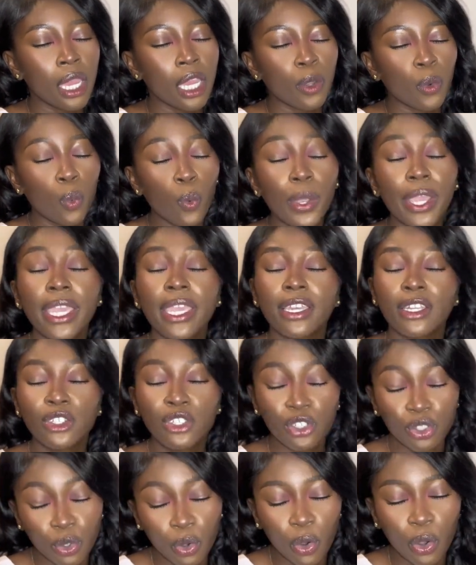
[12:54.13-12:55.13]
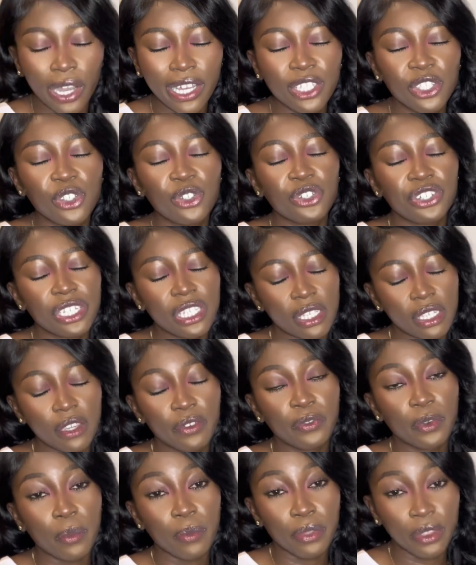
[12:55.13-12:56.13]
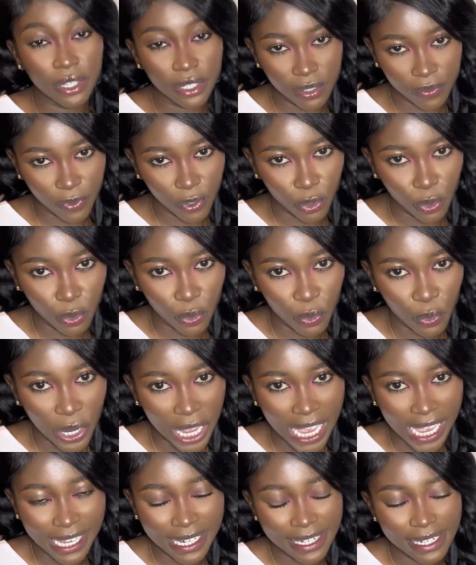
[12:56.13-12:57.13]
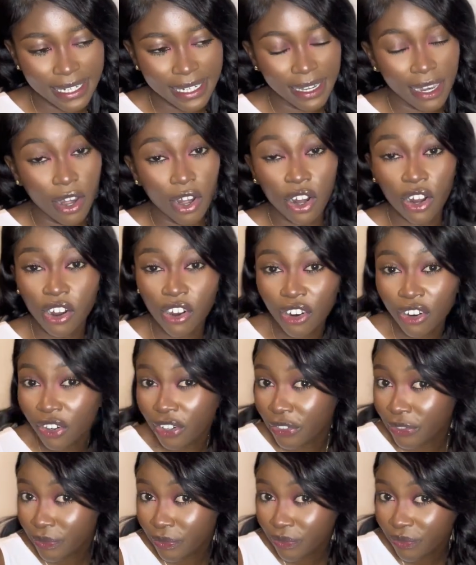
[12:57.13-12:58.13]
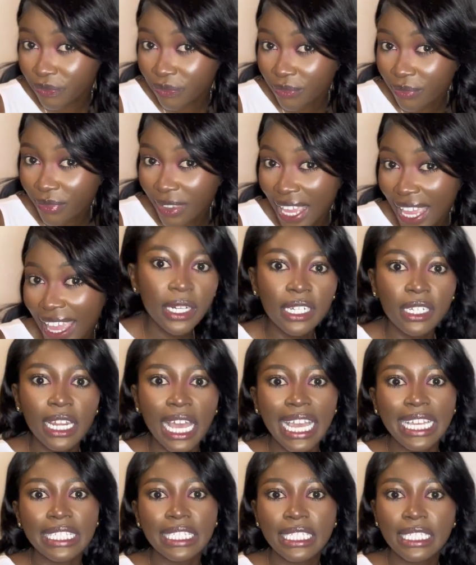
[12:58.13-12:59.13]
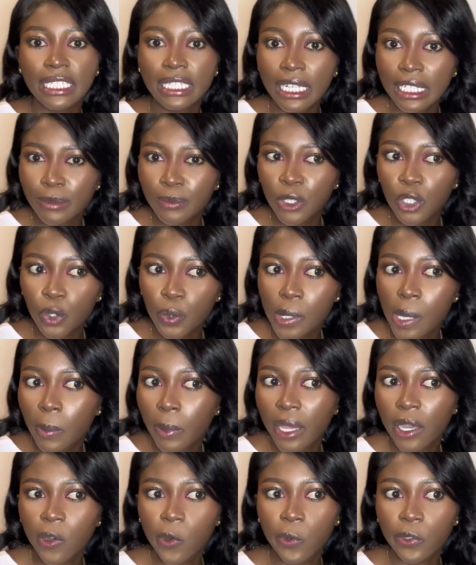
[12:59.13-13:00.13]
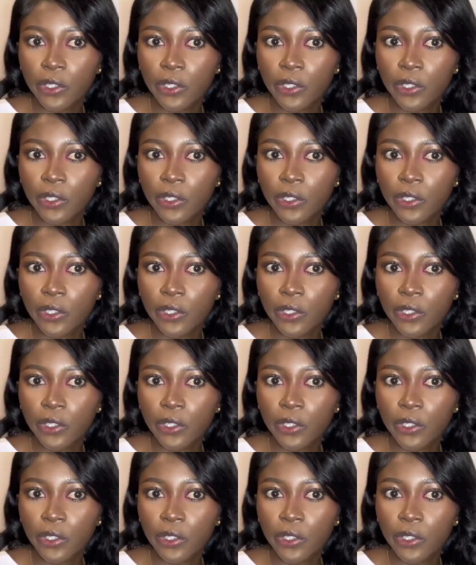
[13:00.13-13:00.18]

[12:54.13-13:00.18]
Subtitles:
wig in store, as you could see from this video. And girl, I see Jasmine doing, I'm like, oh,